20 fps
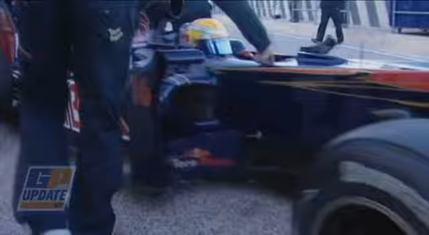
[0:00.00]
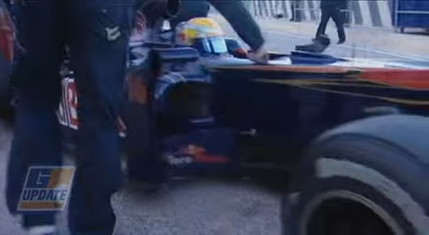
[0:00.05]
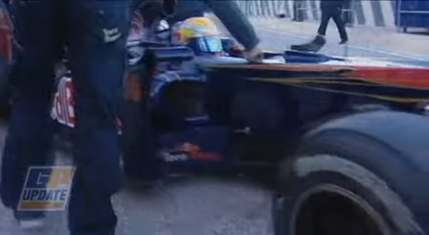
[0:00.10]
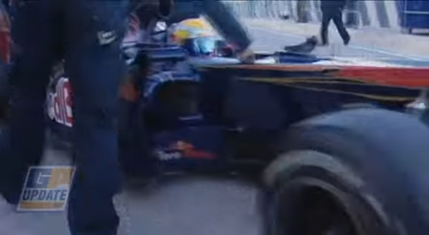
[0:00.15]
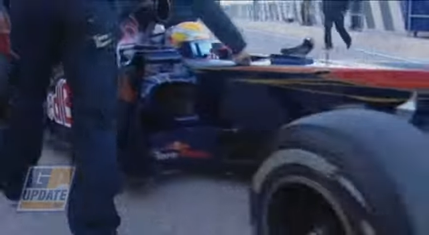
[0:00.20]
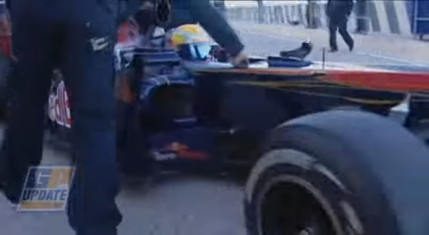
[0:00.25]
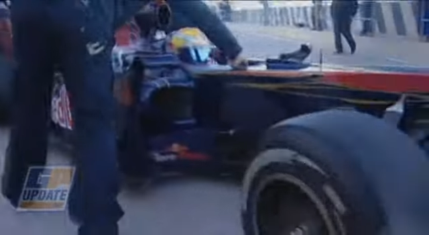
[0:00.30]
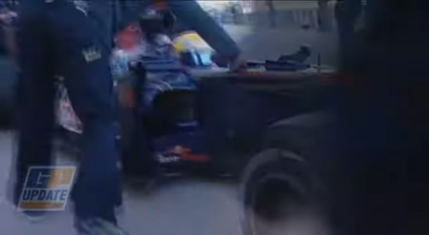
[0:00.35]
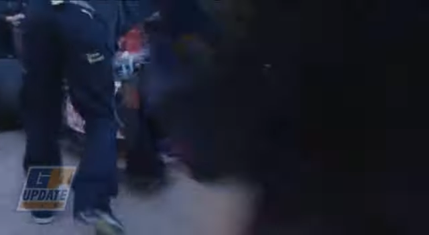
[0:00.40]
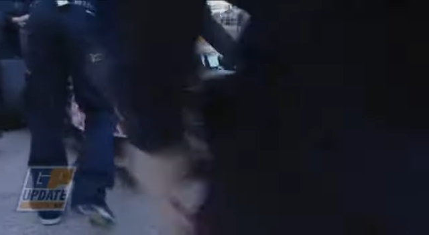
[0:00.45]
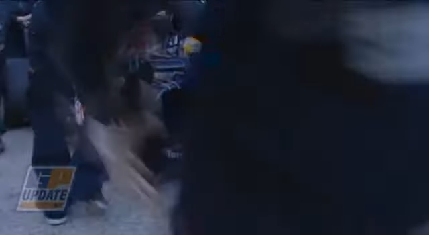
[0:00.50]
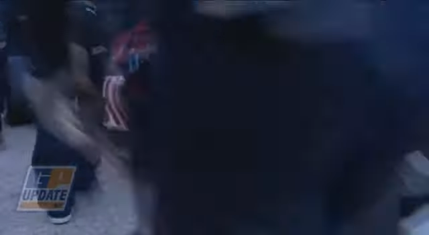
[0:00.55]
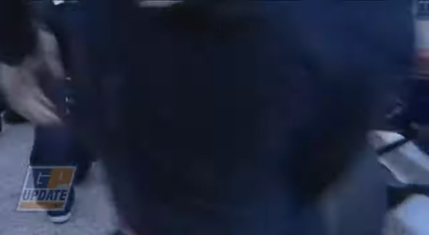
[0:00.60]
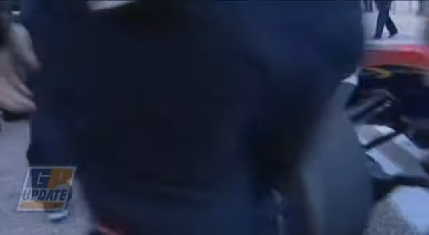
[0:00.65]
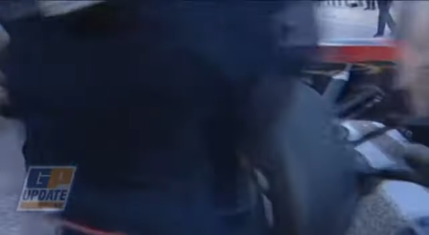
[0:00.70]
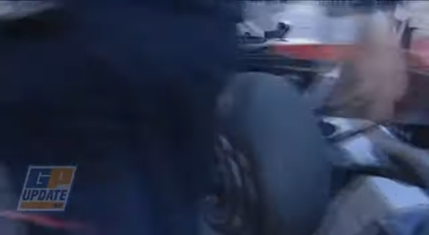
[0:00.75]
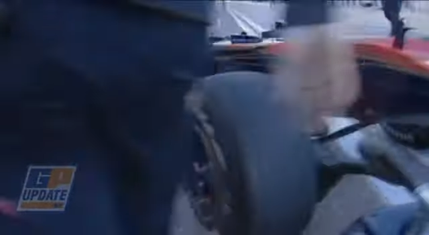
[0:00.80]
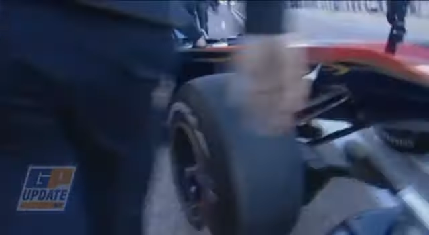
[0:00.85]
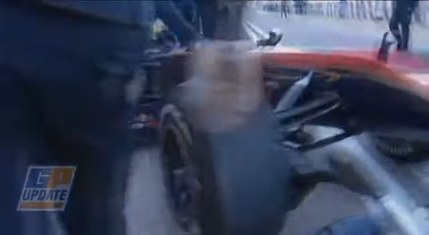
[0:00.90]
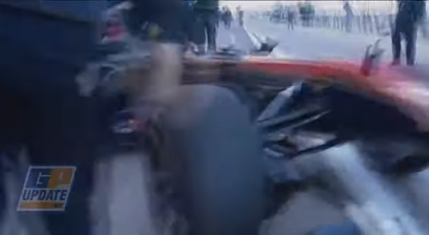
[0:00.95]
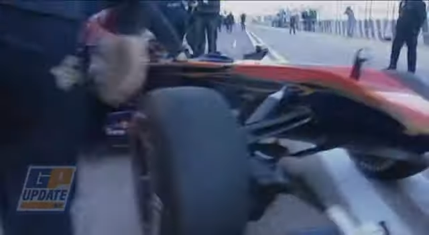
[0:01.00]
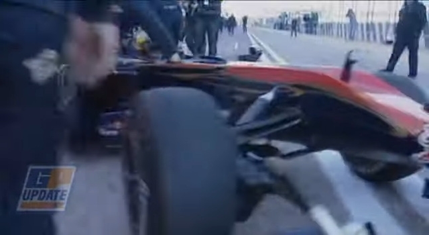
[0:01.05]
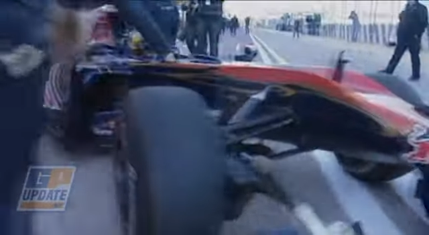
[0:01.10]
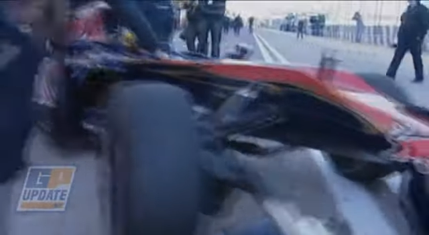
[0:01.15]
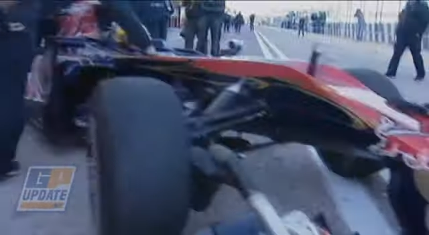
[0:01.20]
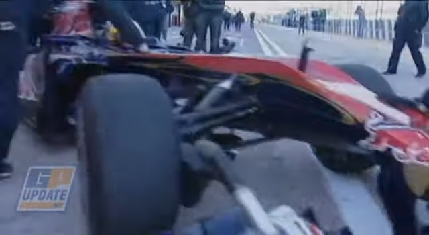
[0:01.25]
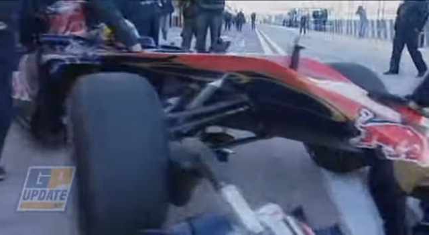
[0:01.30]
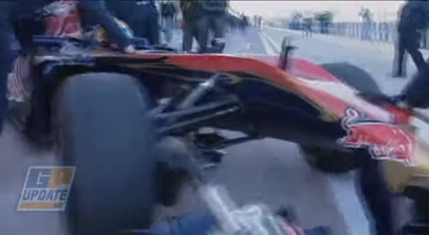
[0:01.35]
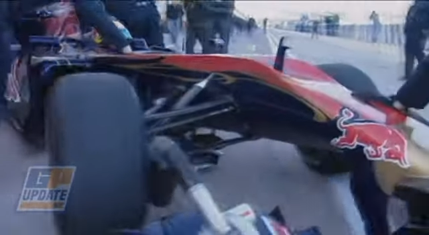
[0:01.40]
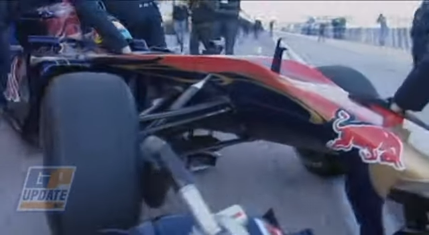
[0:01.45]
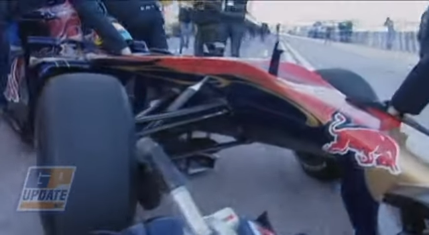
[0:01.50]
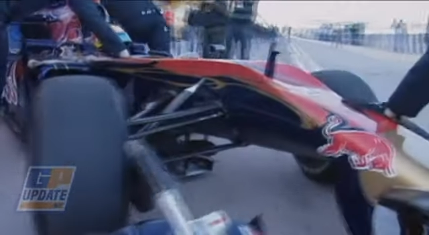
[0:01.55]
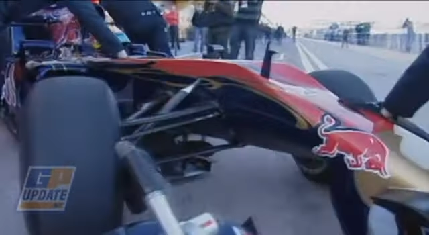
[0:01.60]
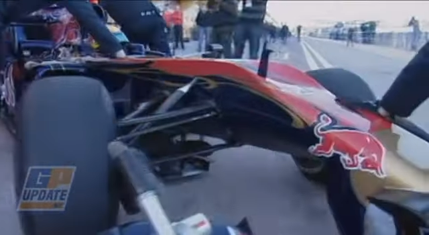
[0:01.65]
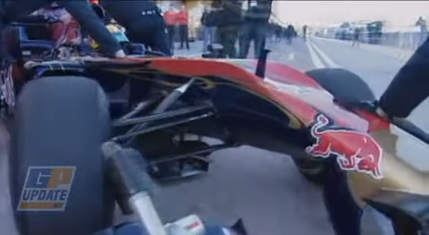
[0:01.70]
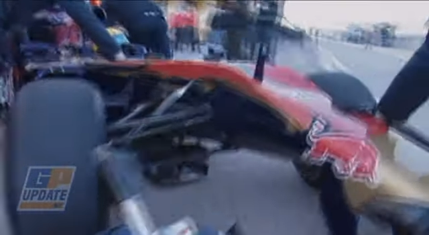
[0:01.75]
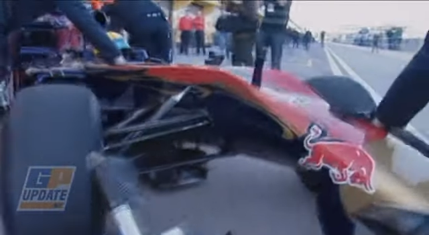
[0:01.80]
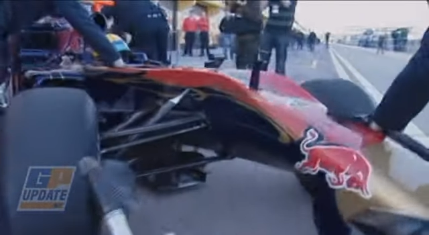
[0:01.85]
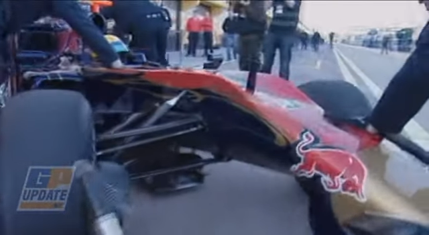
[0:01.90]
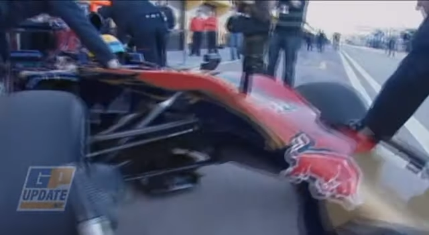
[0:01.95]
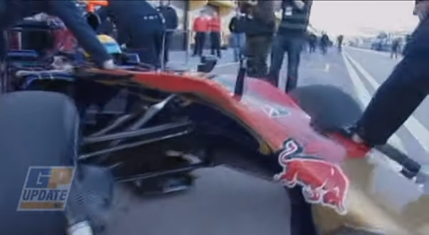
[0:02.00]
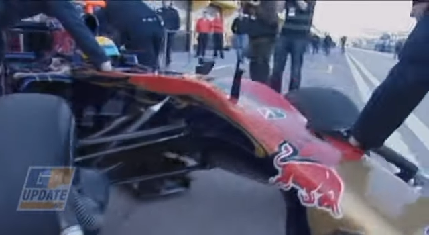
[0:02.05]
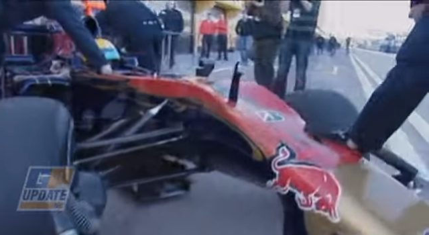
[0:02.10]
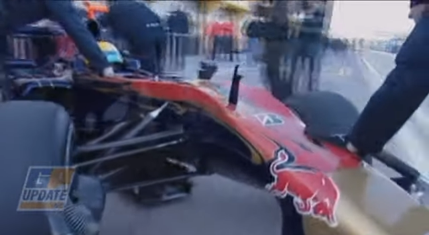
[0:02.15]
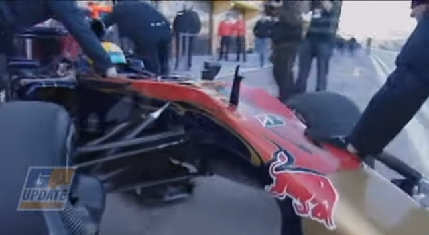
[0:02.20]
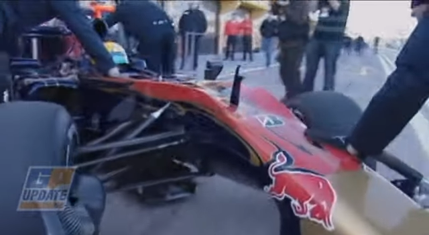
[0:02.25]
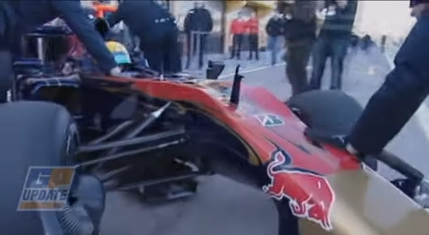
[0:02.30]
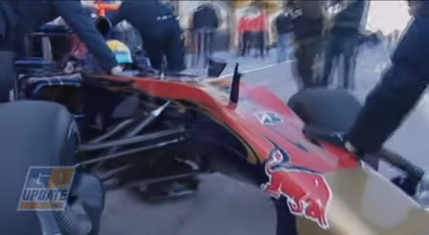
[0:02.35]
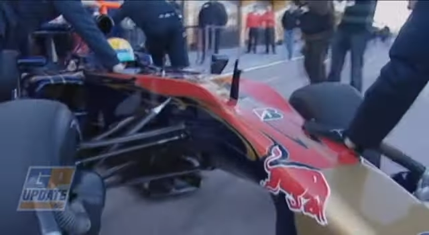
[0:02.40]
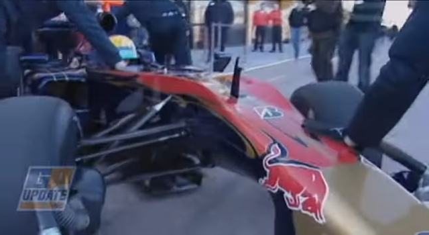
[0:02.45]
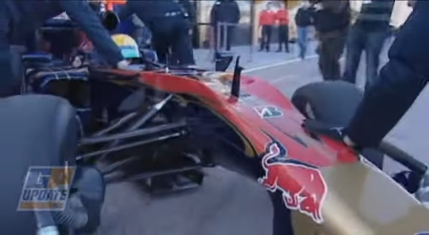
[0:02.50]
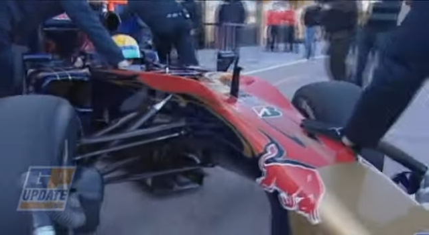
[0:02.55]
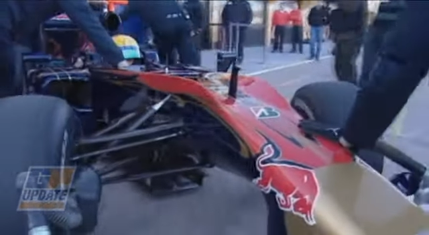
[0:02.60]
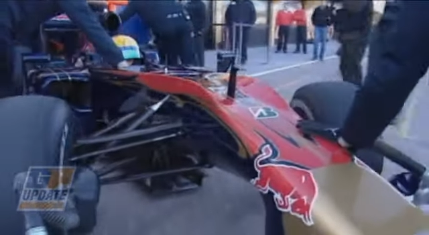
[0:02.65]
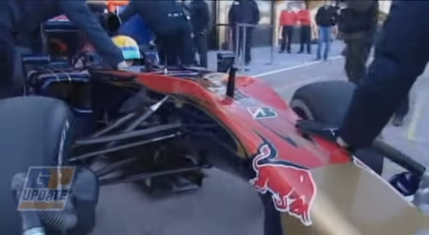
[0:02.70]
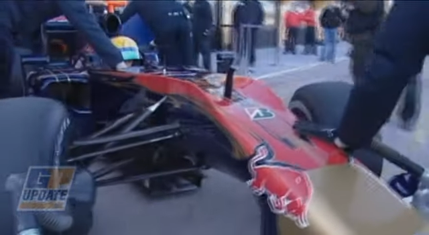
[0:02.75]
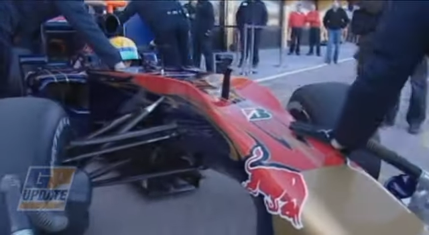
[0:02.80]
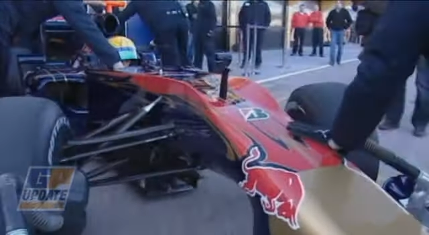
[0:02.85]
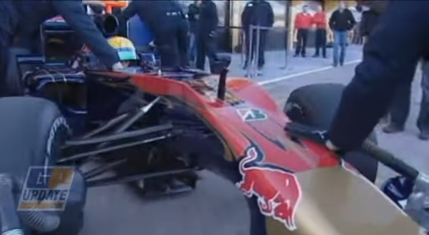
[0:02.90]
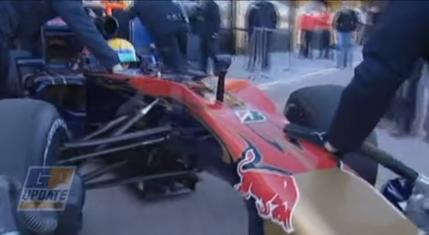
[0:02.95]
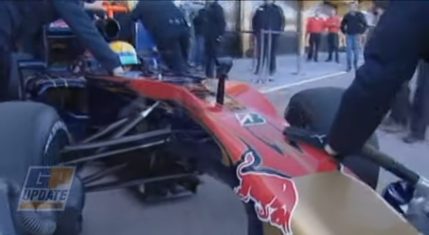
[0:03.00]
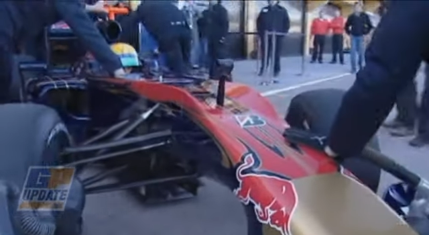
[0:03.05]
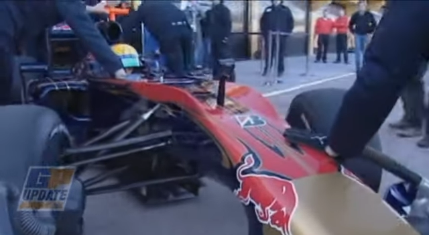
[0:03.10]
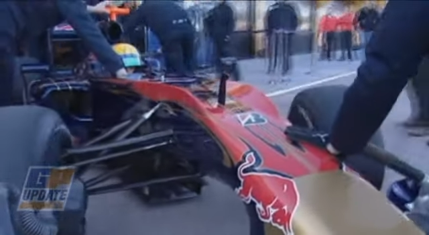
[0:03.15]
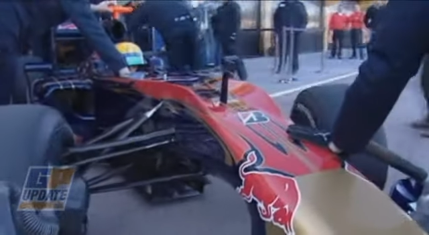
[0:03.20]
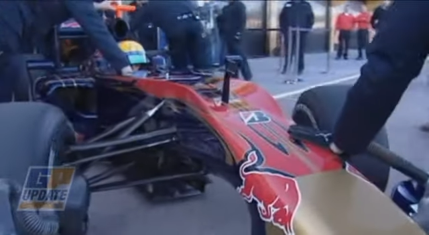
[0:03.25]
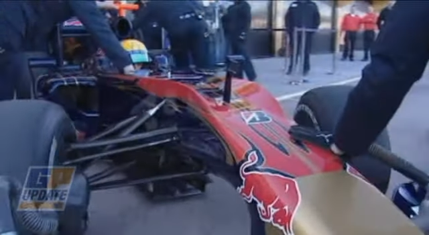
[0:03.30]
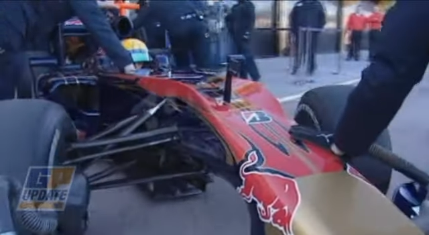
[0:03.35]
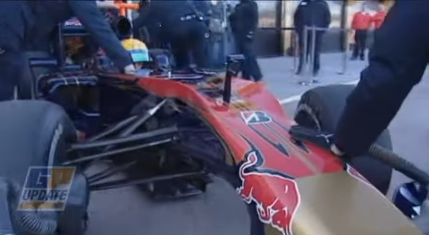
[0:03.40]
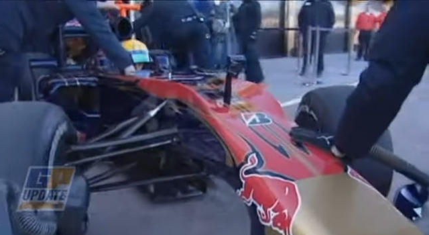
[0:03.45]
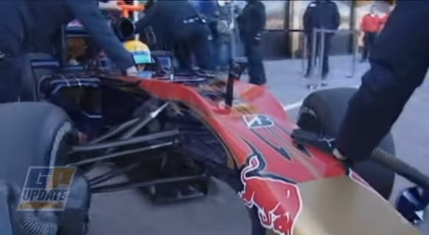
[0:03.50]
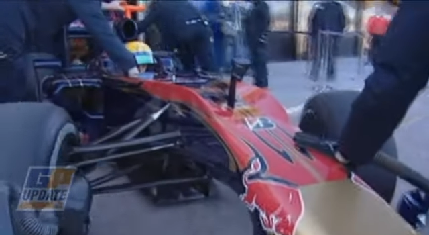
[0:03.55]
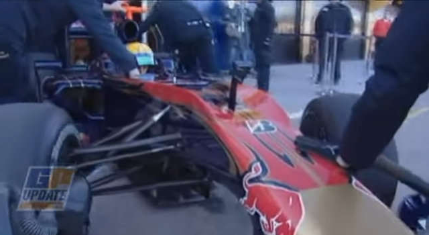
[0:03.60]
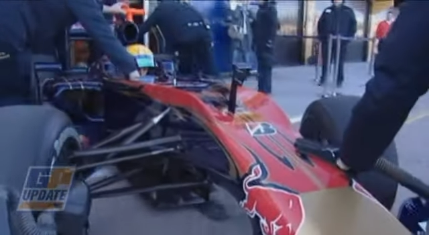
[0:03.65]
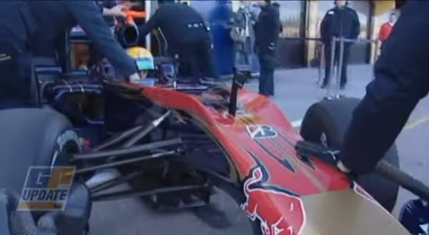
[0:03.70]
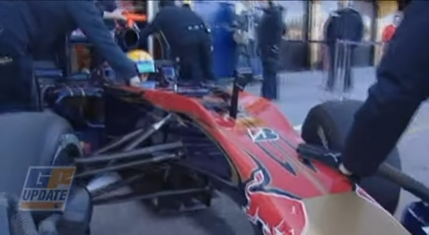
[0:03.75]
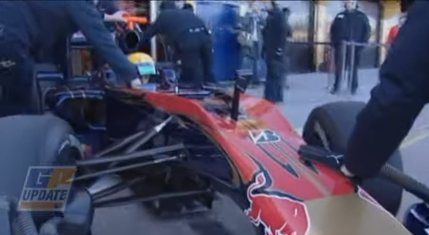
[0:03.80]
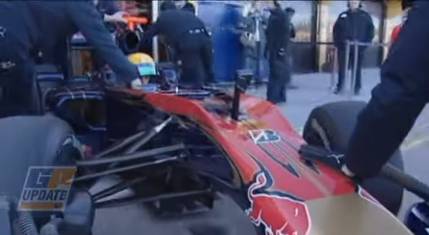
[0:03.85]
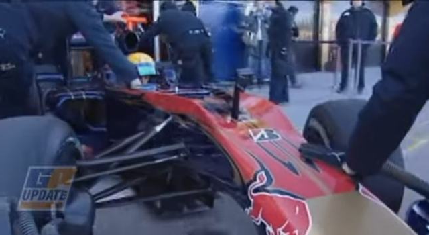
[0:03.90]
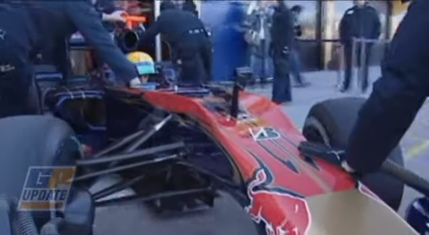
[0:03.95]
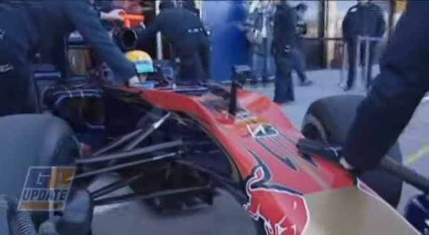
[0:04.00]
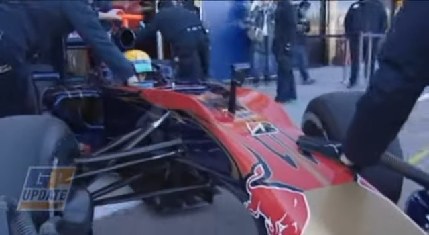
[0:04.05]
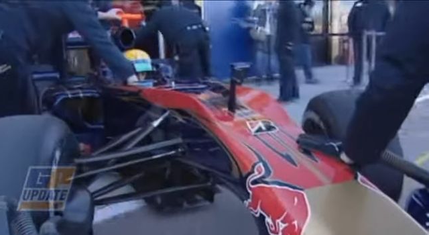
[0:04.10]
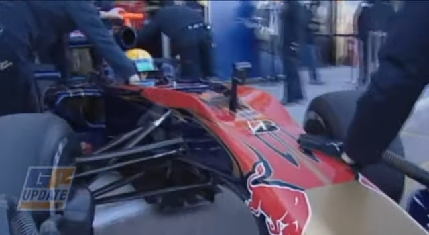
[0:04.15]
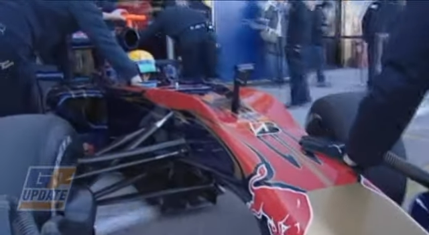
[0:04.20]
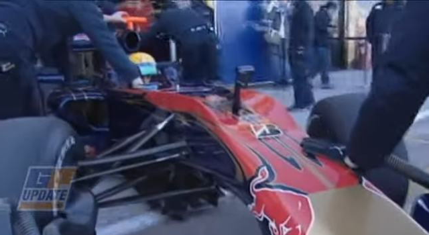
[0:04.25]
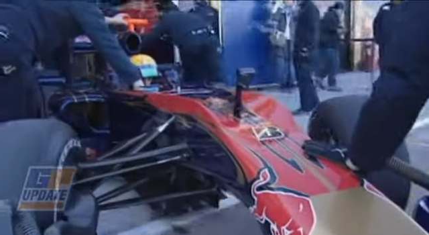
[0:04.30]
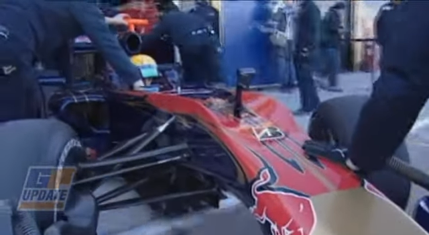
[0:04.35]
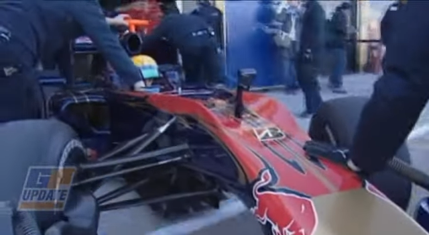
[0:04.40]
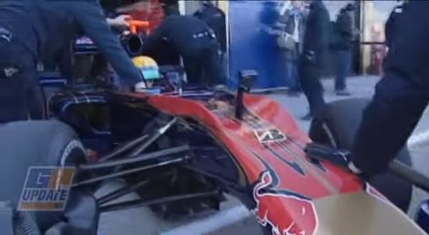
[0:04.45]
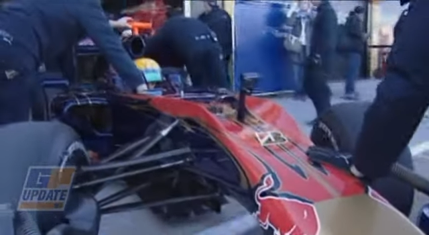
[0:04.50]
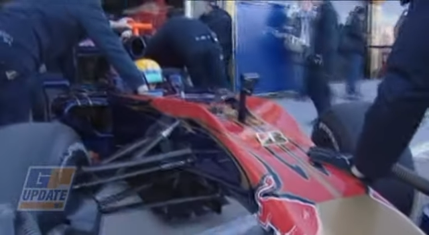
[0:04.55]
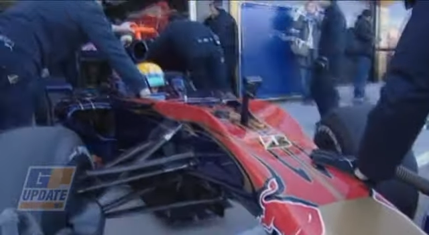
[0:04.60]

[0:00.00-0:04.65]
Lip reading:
Nobody's mouth can be seen.